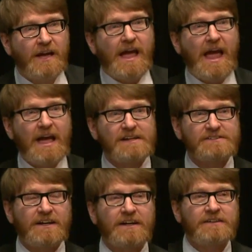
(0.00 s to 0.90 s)
And
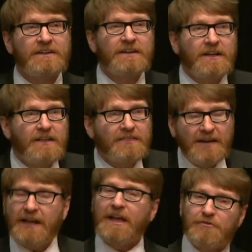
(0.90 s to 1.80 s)
uh, then
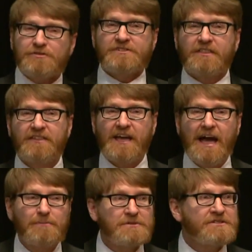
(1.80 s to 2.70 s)
an interesting thing
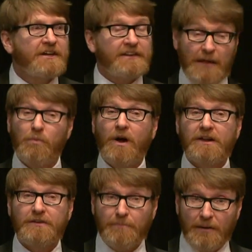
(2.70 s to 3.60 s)
happened. They
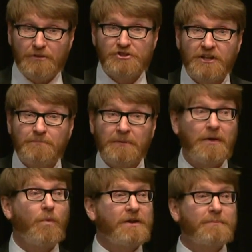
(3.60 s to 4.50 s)
wanted to publish it, but they
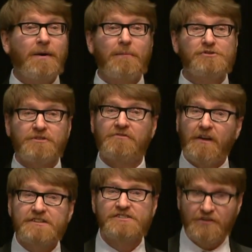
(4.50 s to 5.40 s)
wanted to publish it
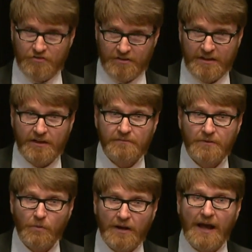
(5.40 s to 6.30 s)
very differently
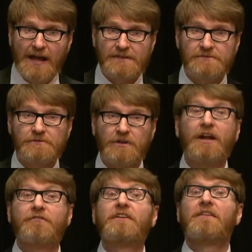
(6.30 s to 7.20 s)
than what I had
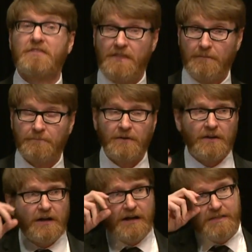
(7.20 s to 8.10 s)
kind of given them.
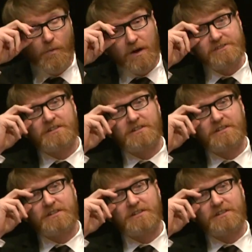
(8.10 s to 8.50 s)
Uh, they wanted